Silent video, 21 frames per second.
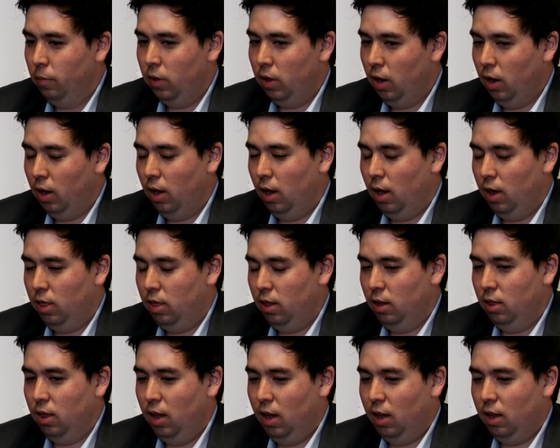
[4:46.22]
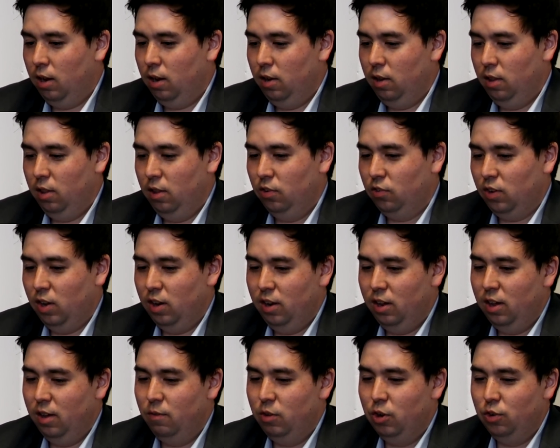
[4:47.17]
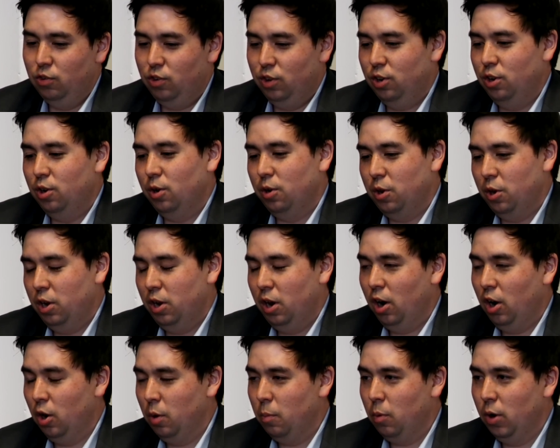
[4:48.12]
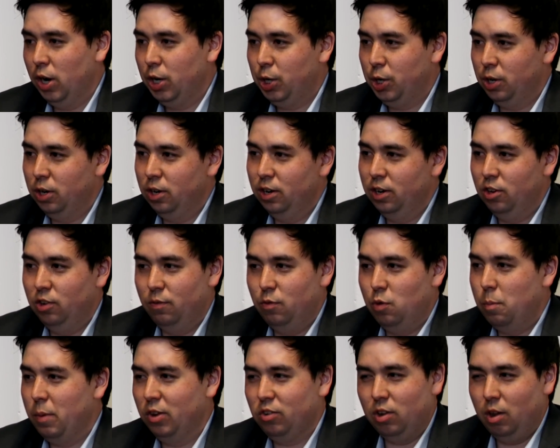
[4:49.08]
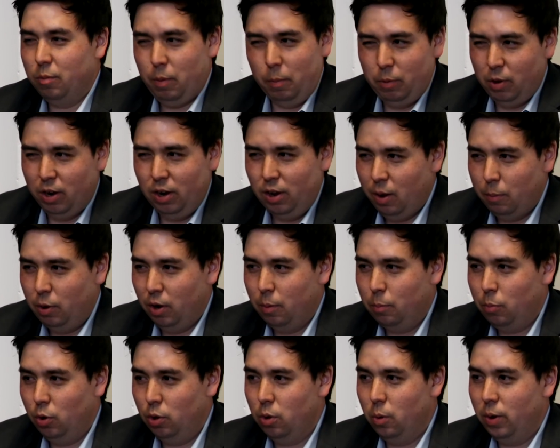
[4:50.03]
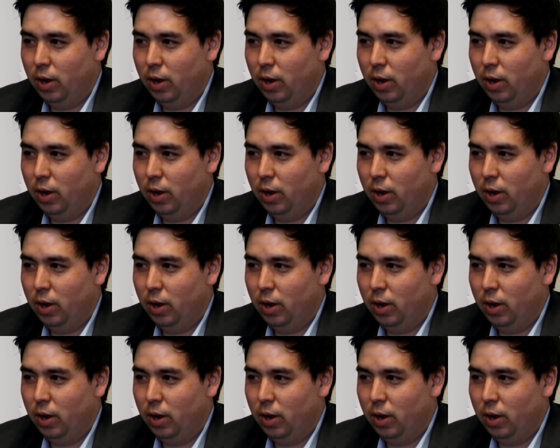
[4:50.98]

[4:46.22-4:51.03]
I think that this idea of you just need, you need a hard pressure because if you mess up, I'm gonna pull you